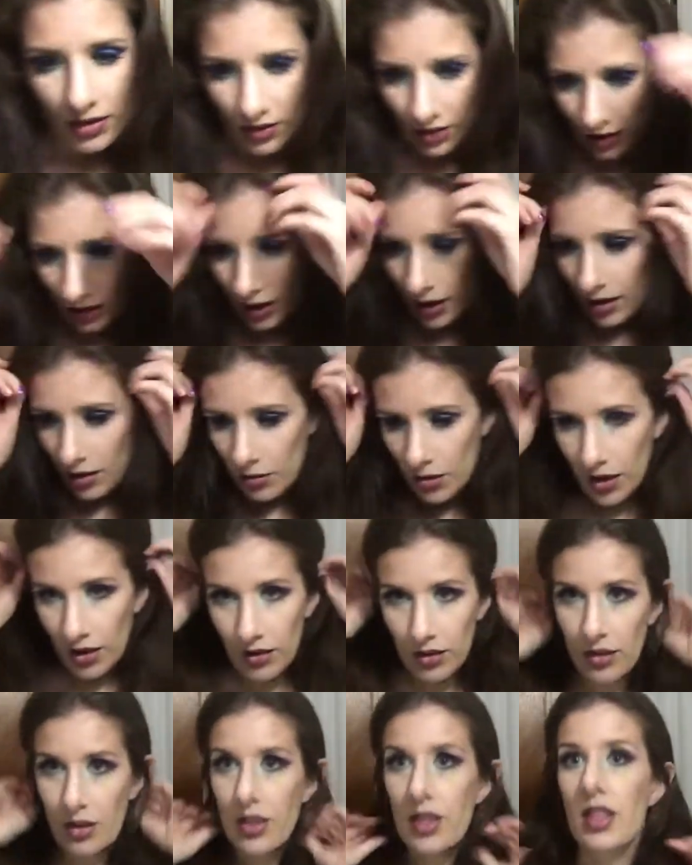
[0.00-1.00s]
How
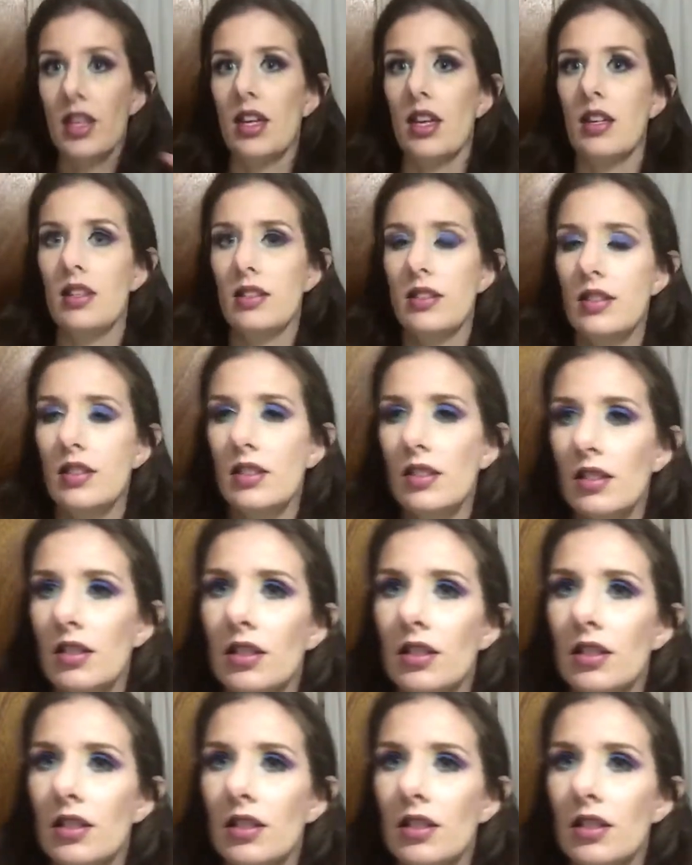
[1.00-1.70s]
about this?